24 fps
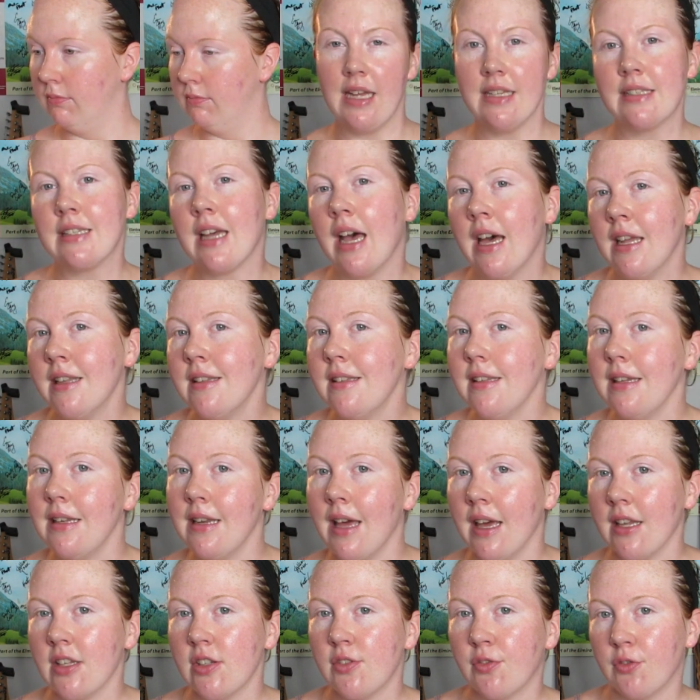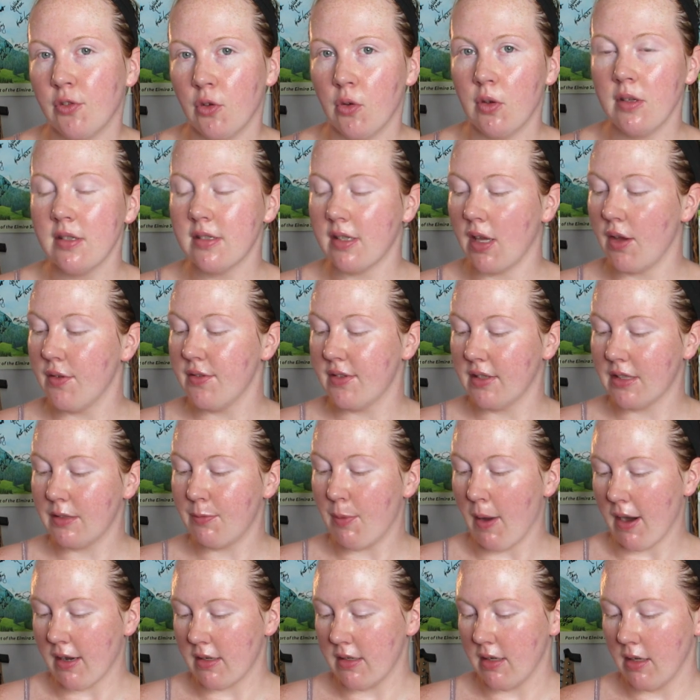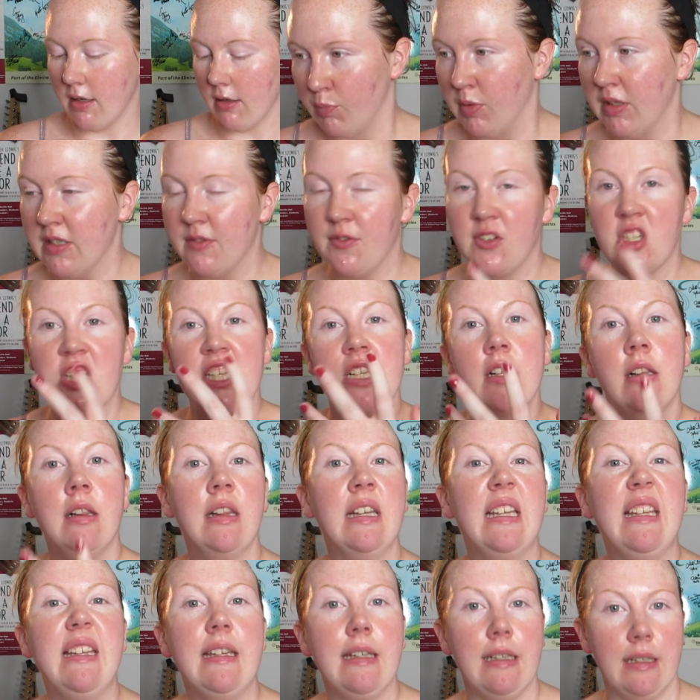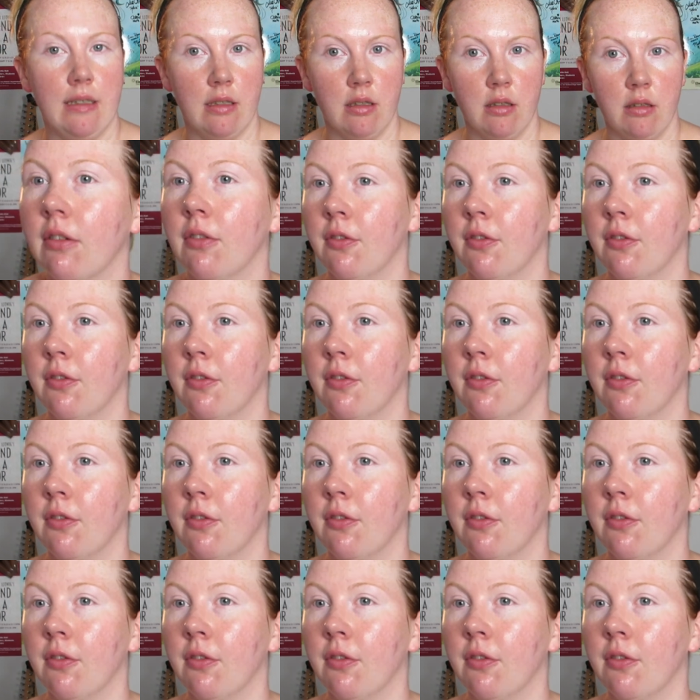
It's honestly not as fruity as I was expecting, but it's very clean.